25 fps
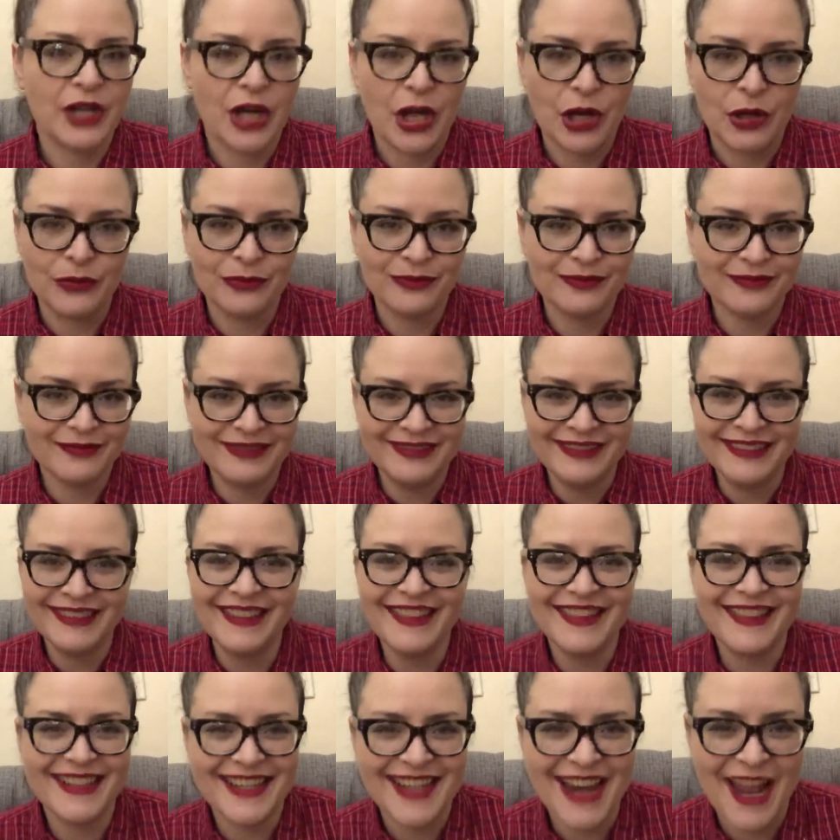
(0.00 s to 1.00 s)
know
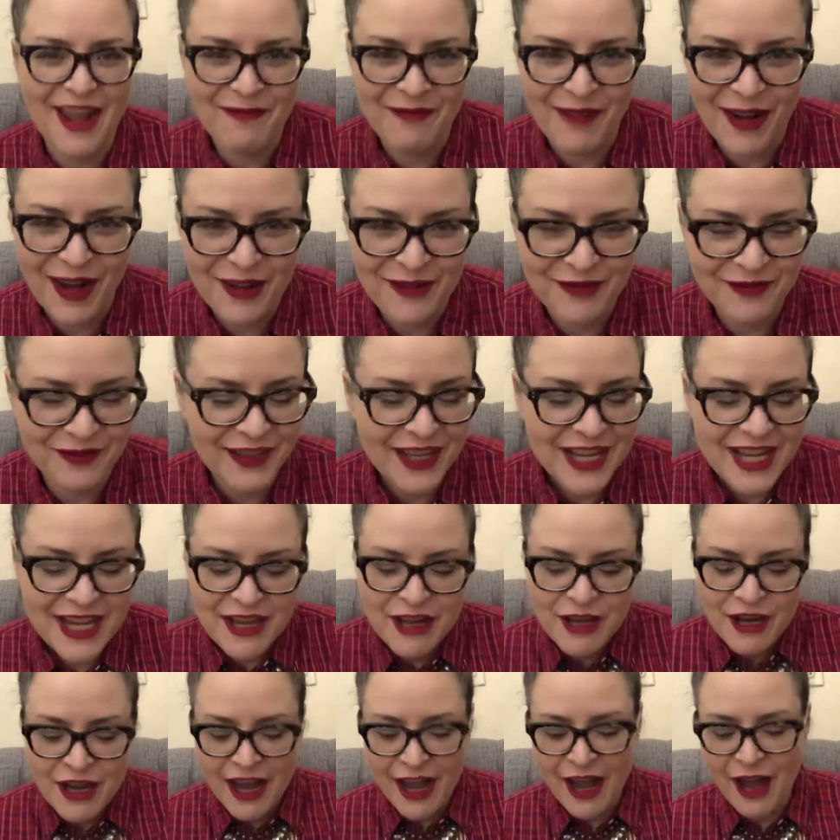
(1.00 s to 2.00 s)
the name of.
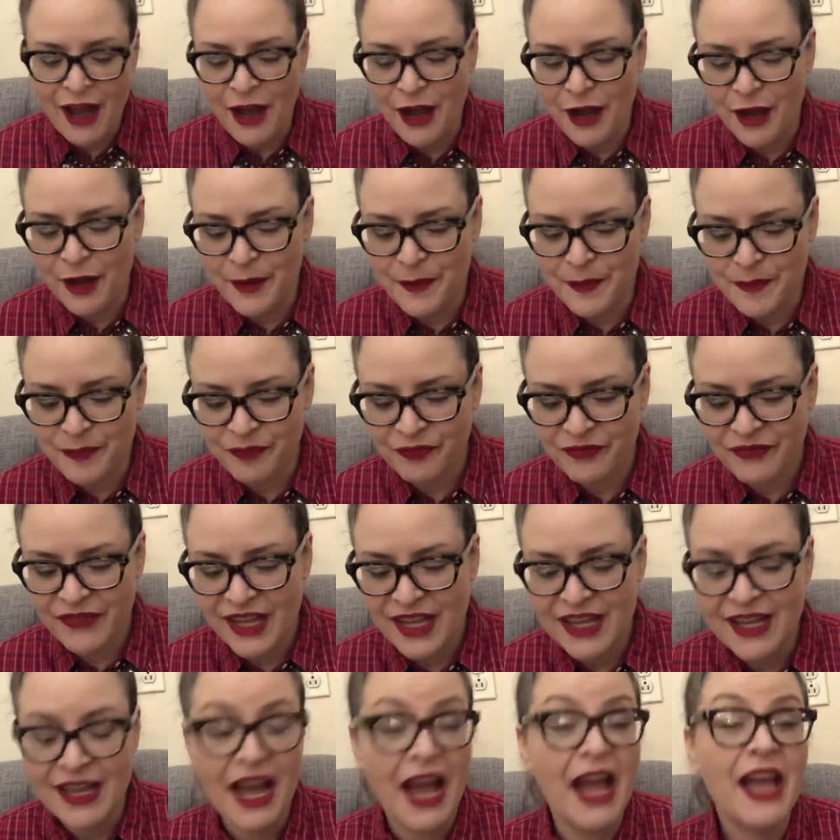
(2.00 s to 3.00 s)
I
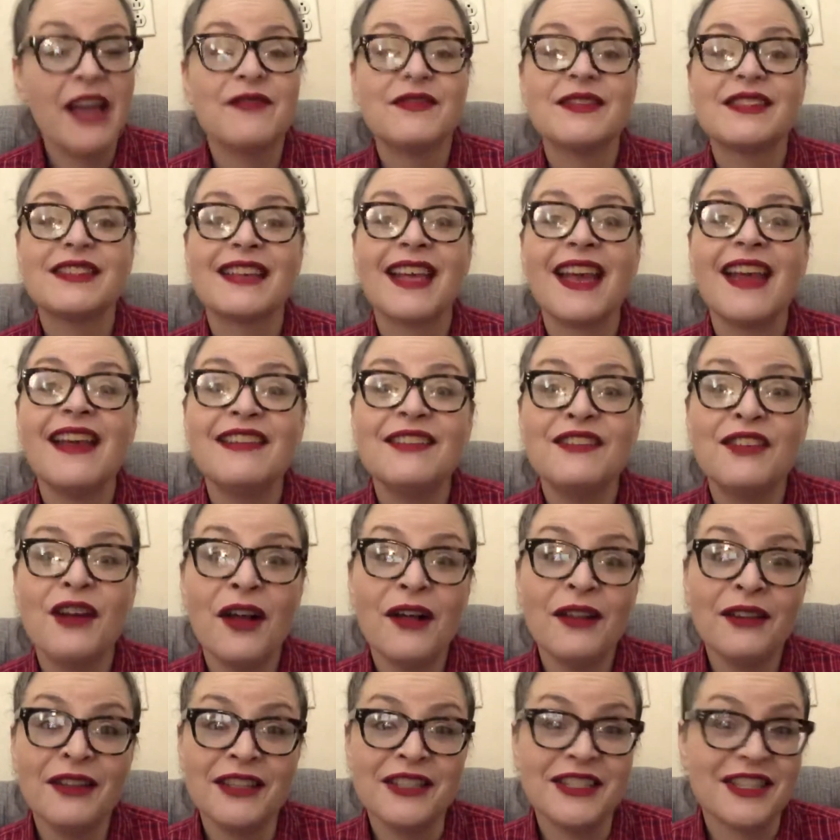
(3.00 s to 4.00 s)
have scant
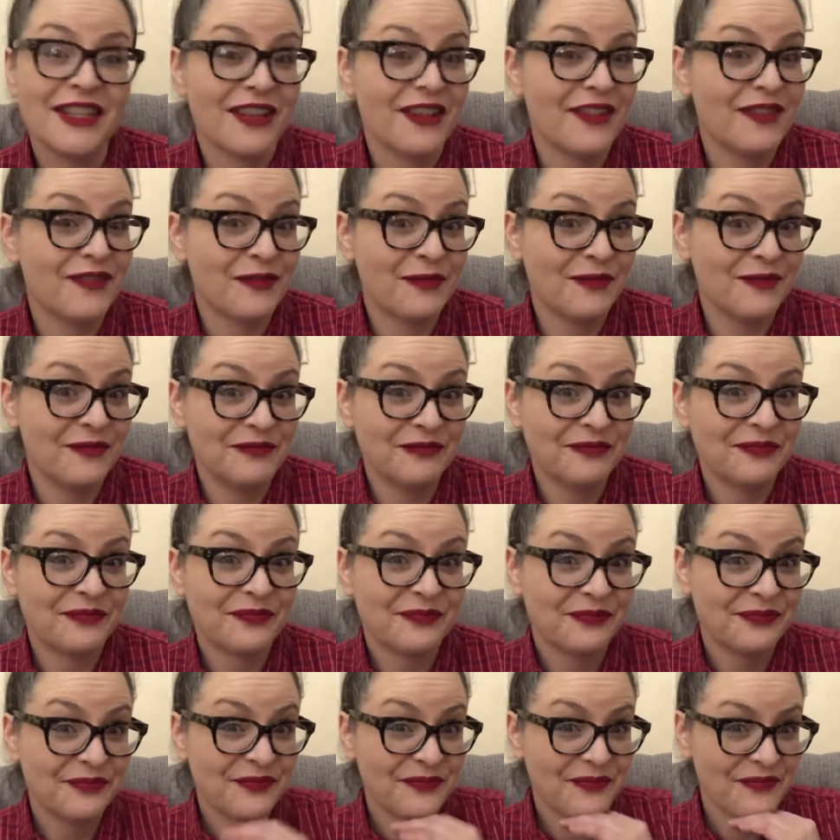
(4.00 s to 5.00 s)
knowledge of.
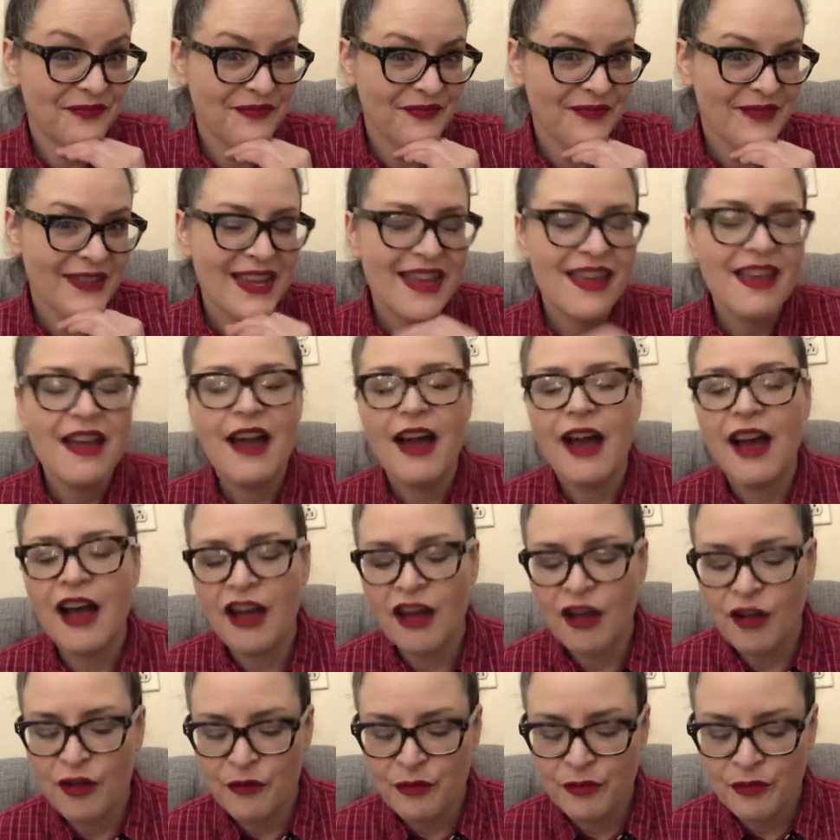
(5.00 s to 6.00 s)

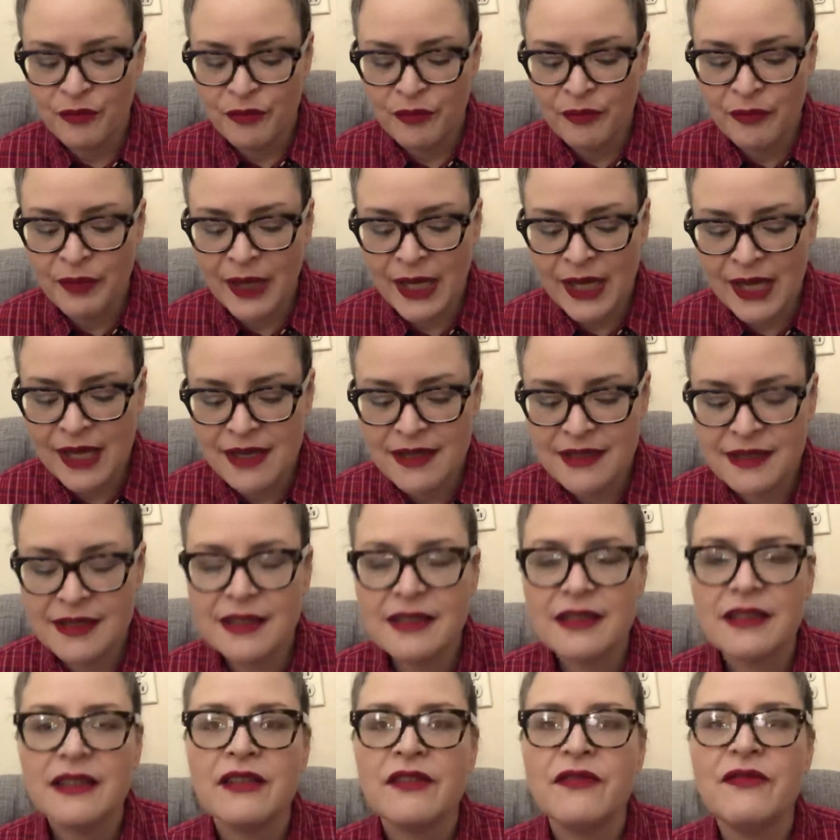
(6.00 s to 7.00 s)
But
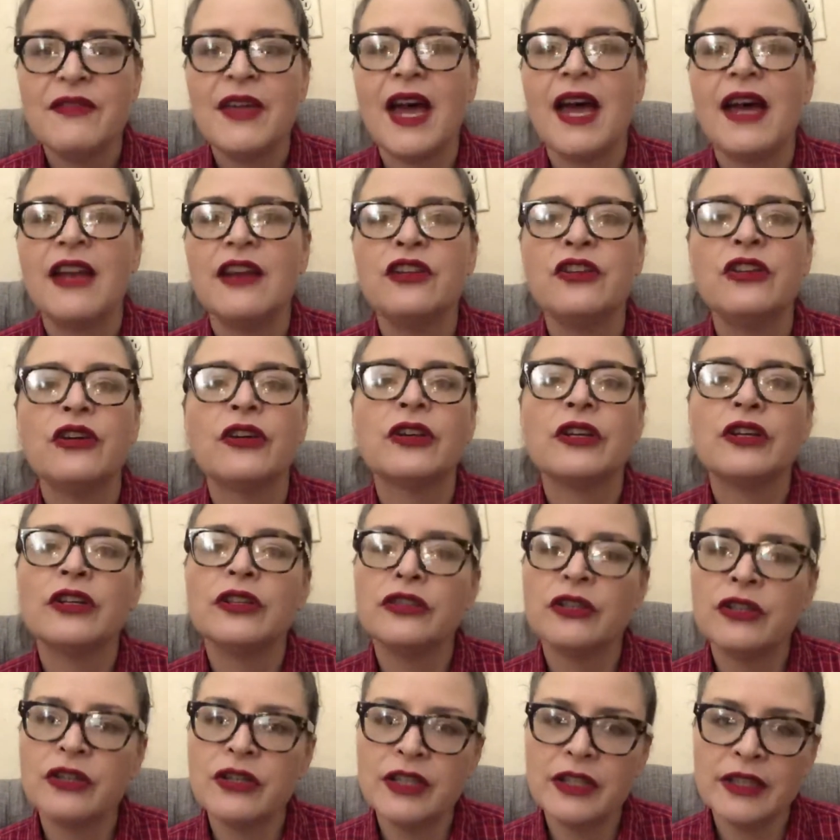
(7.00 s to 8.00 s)
that you're going to
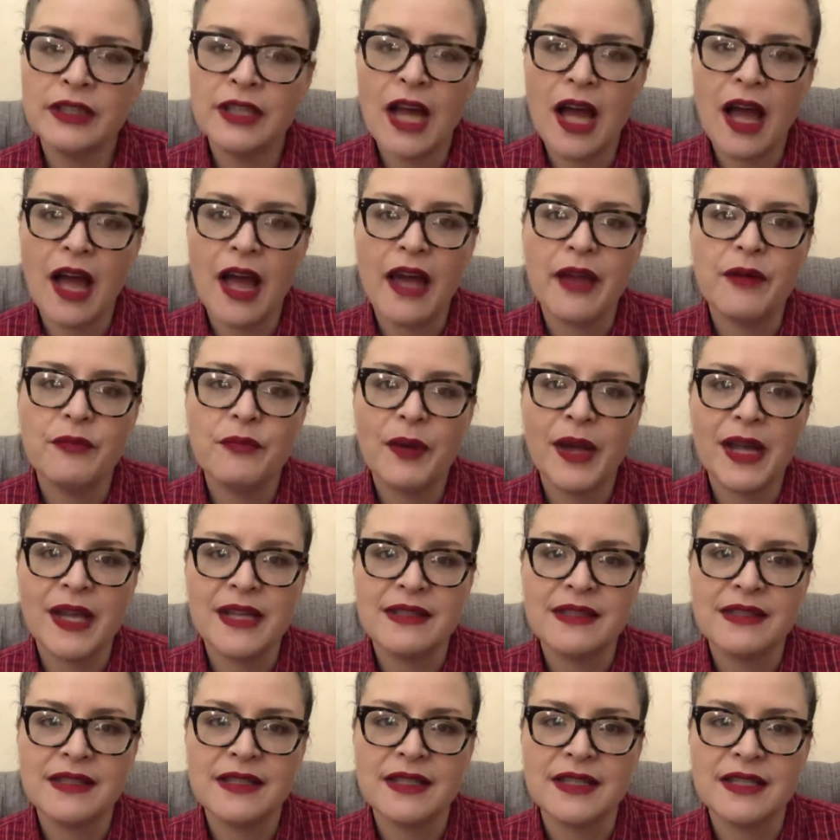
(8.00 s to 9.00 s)
learn a lot,
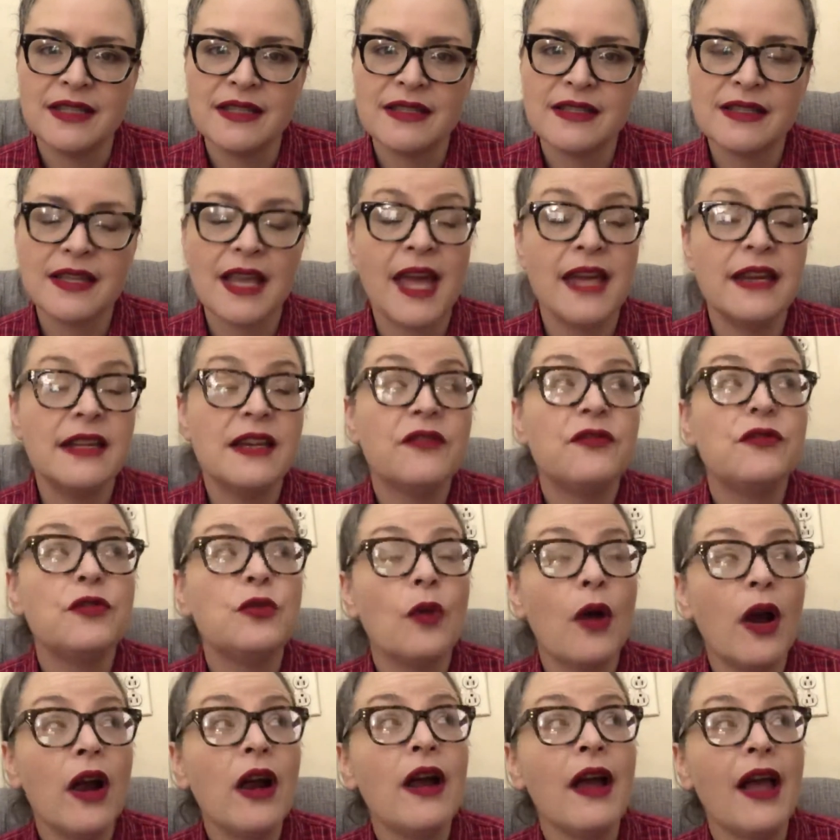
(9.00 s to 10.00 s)
Pisces. And if you
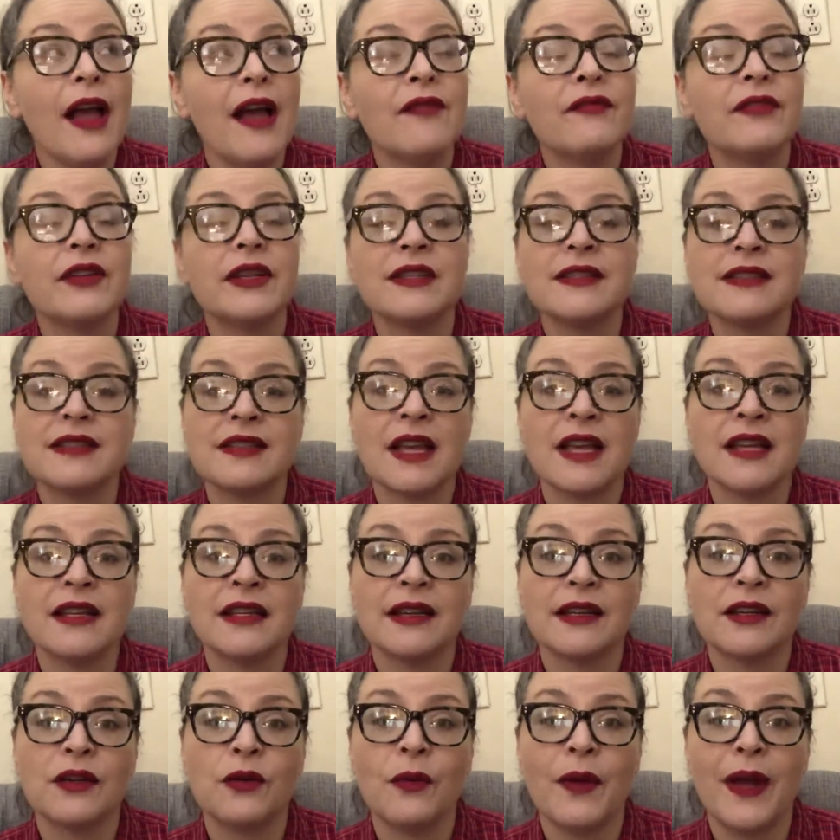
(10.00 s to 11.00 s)
are having a
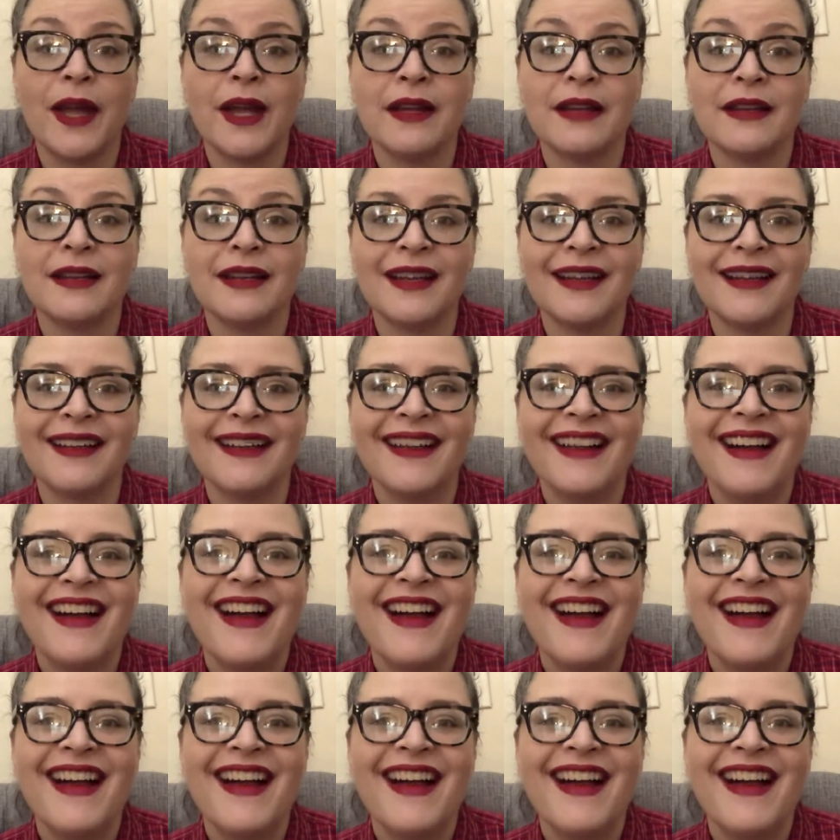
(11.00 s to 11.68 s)
psychic awakening,